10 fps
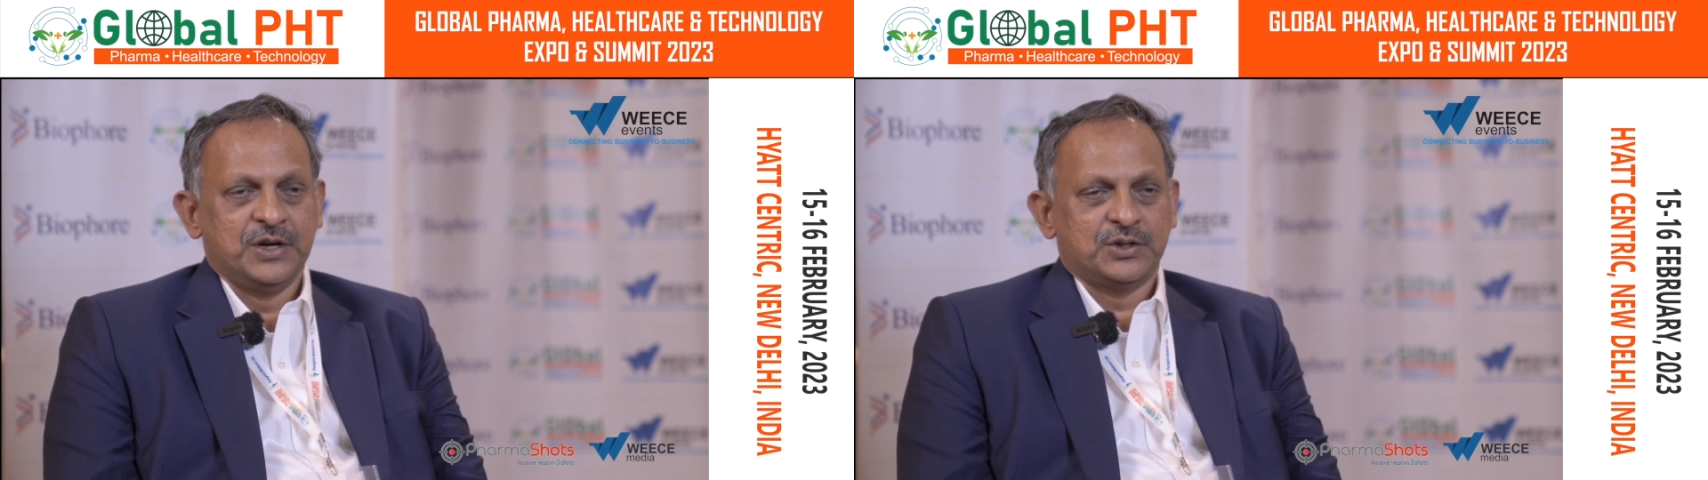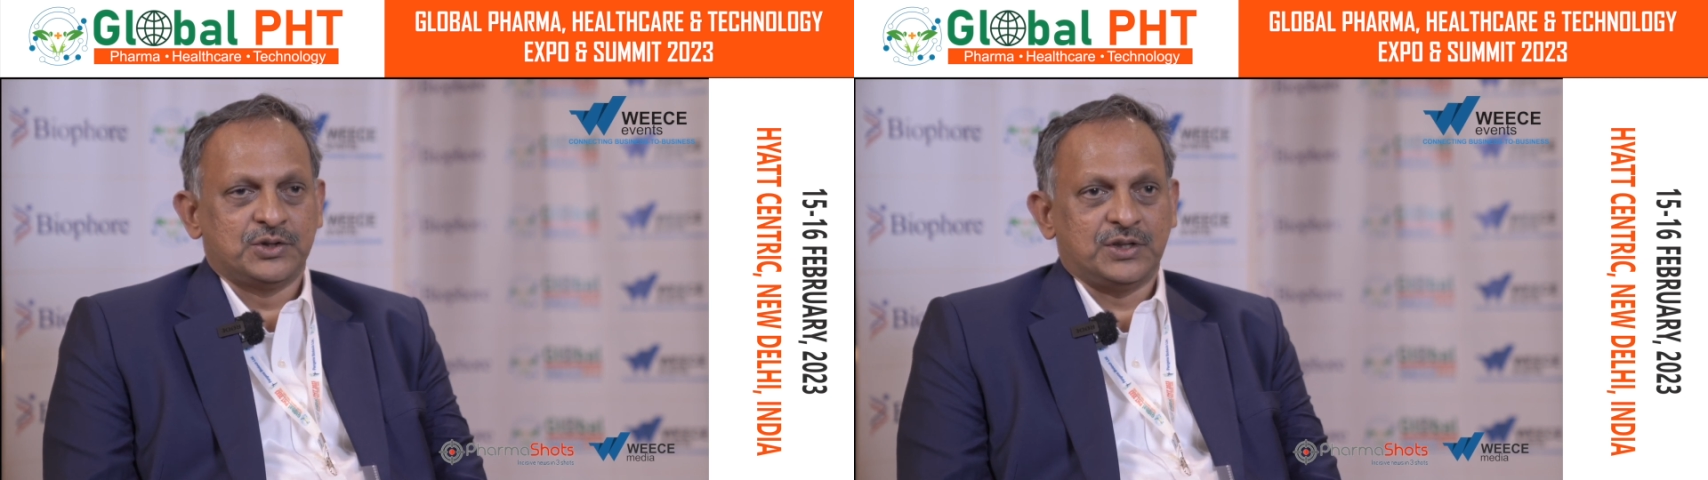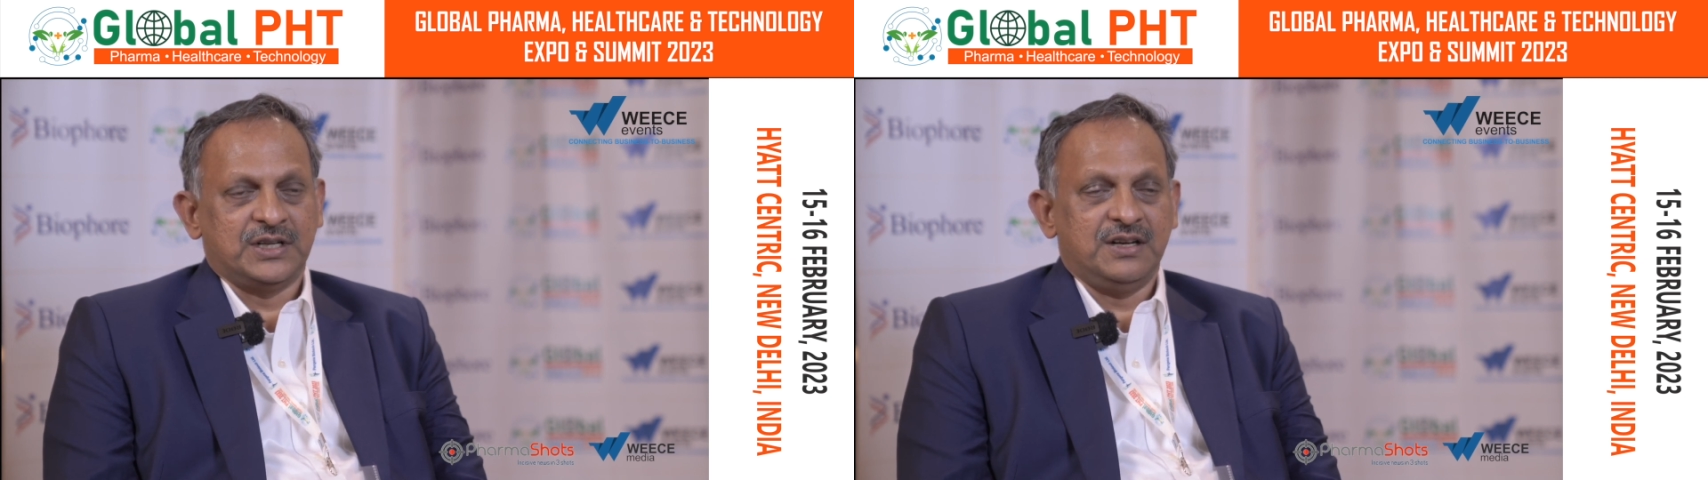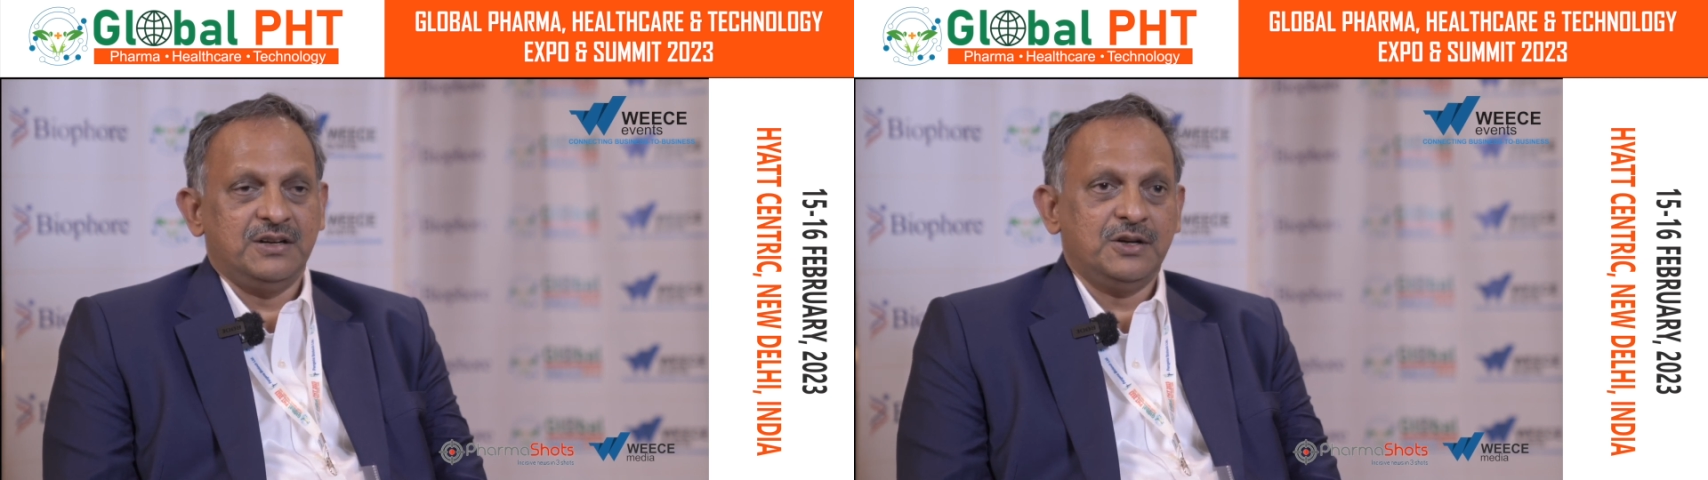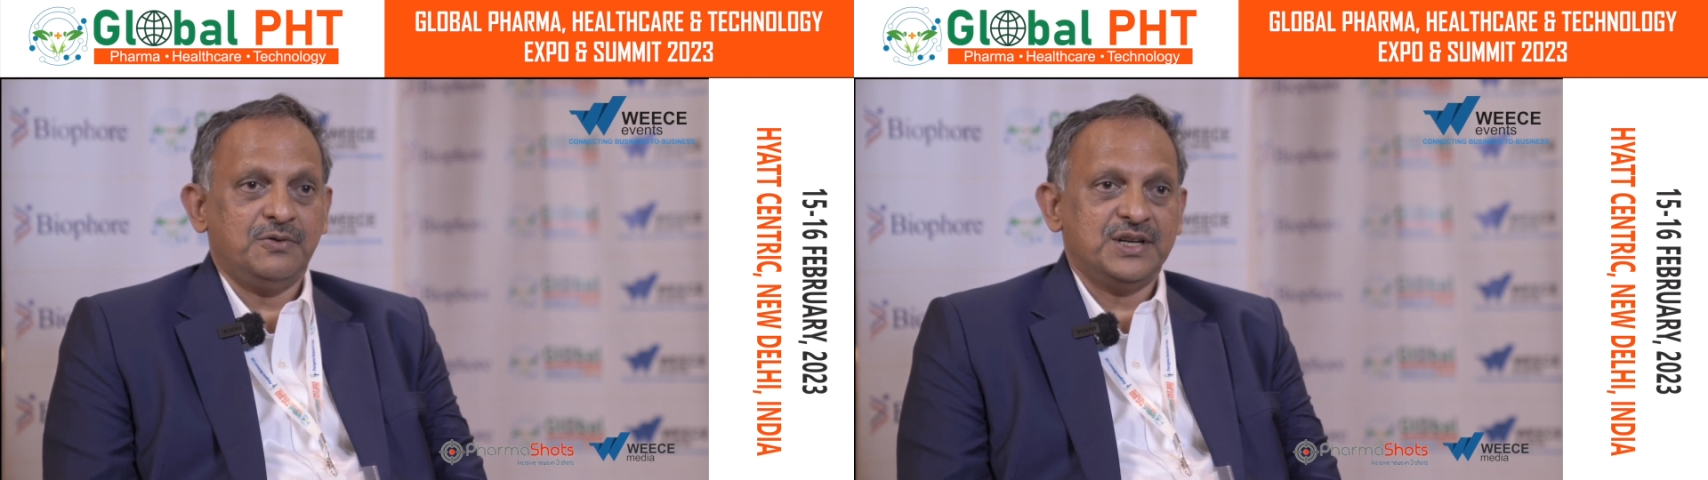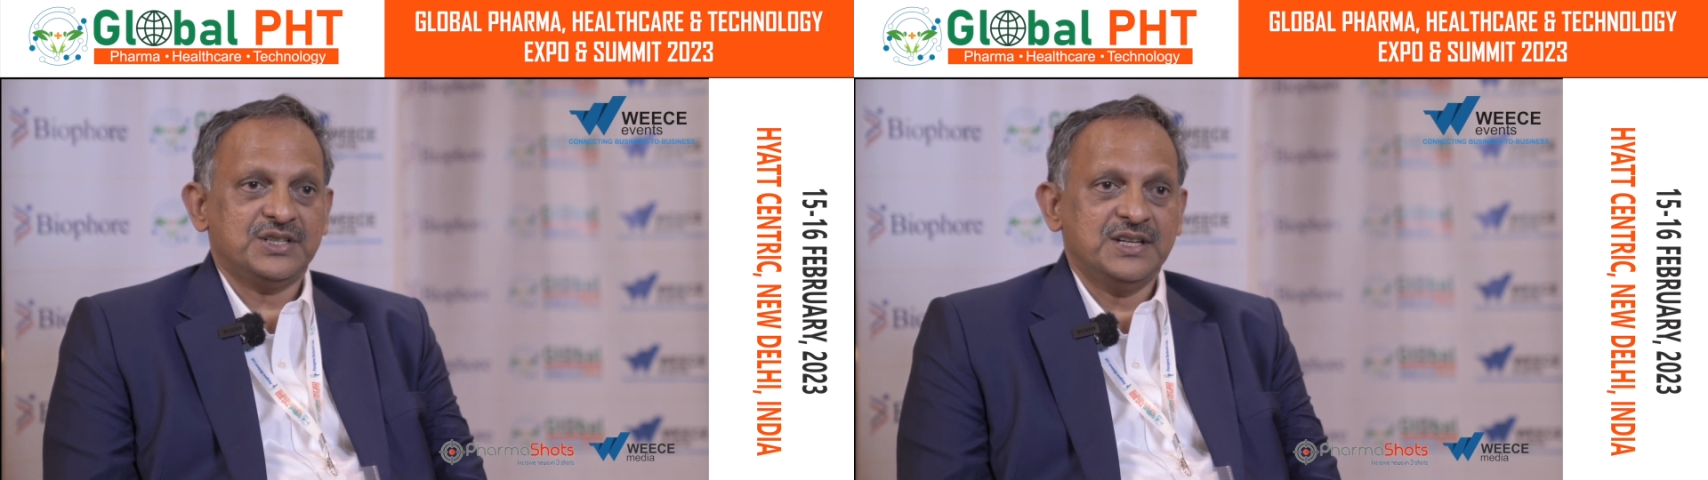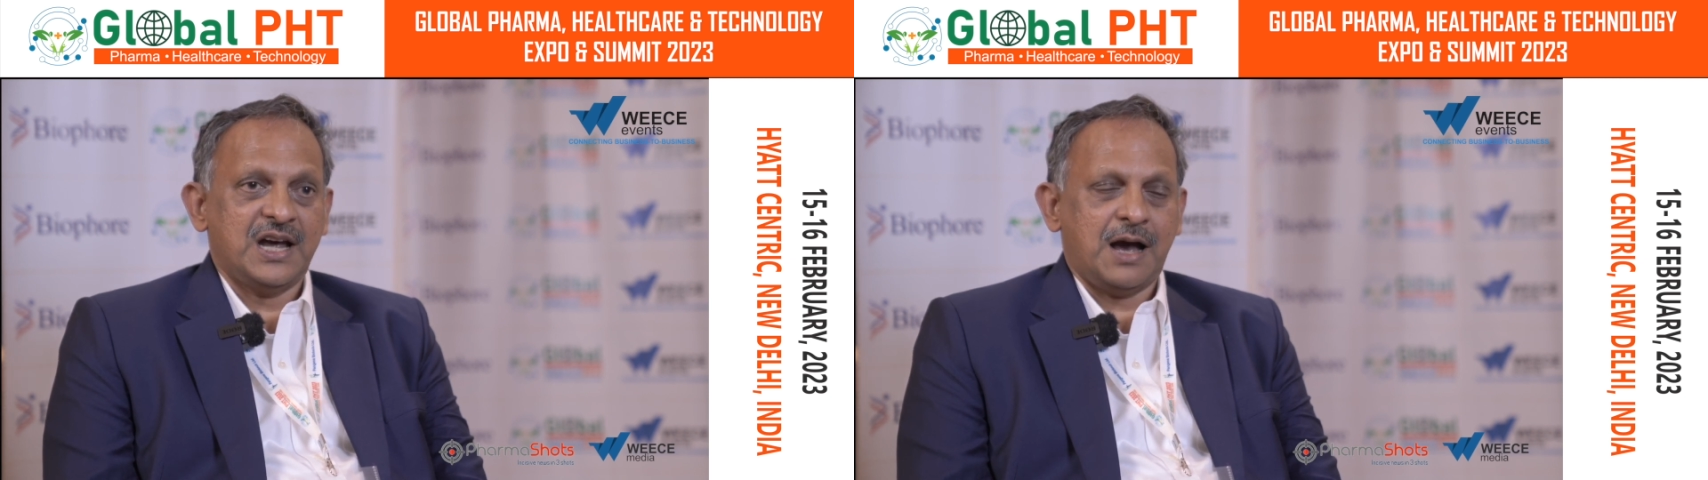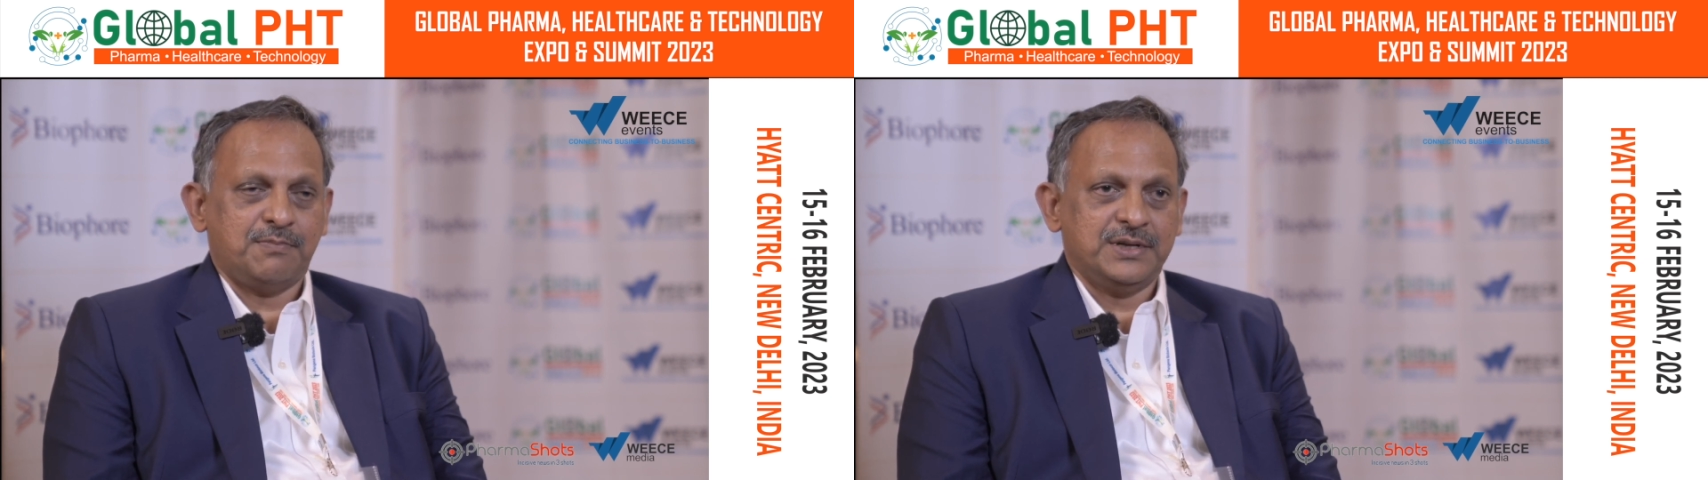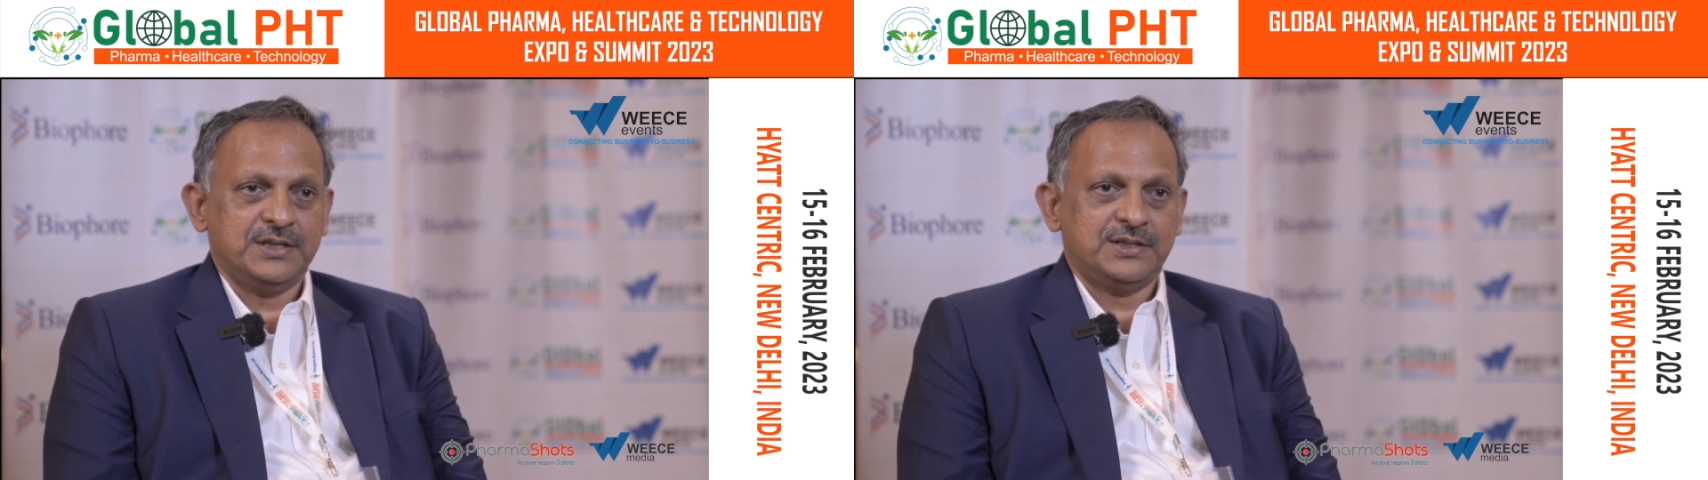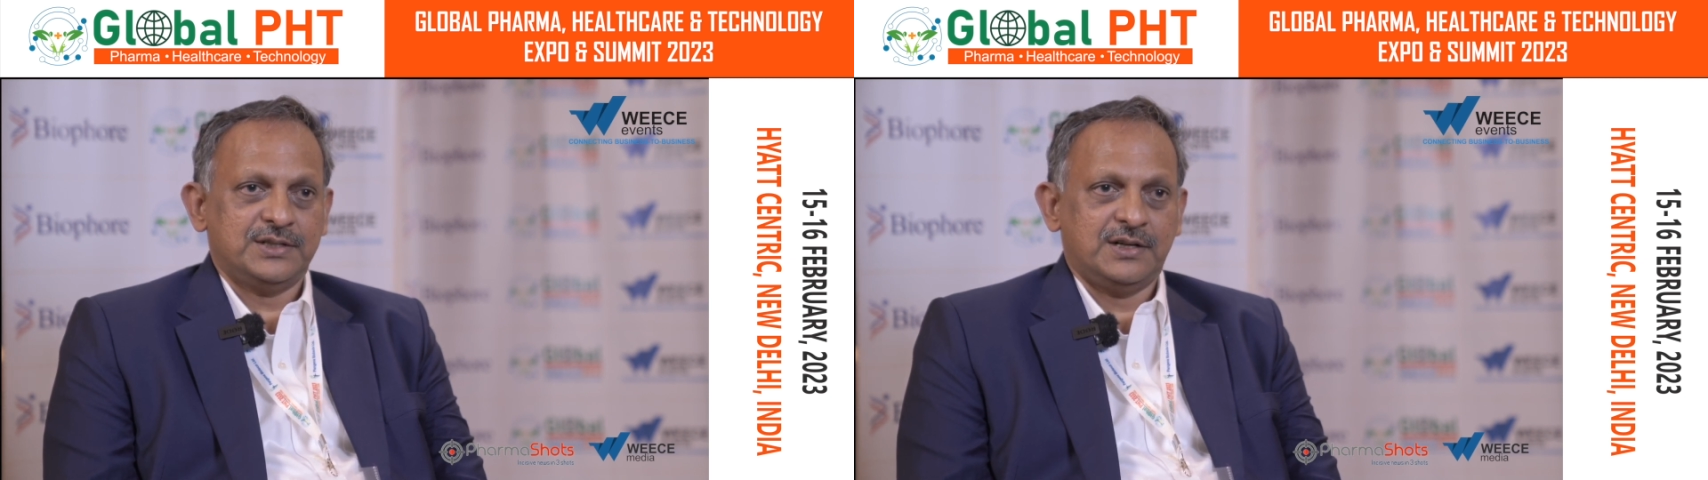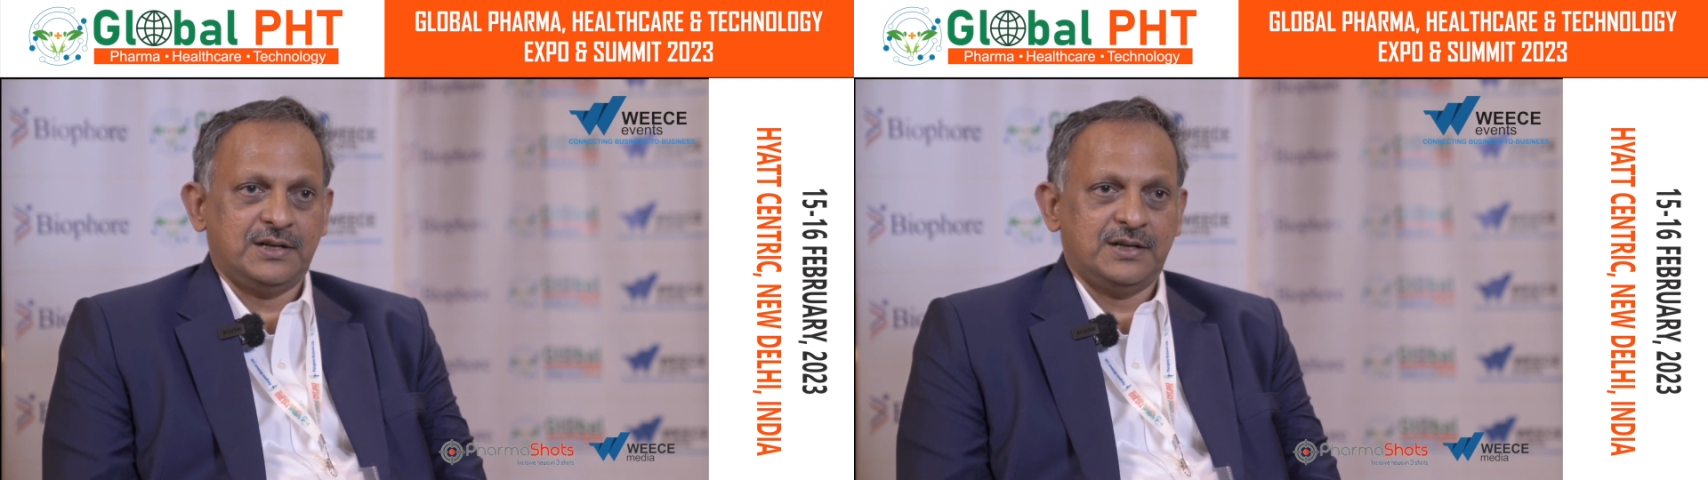So the innovation happens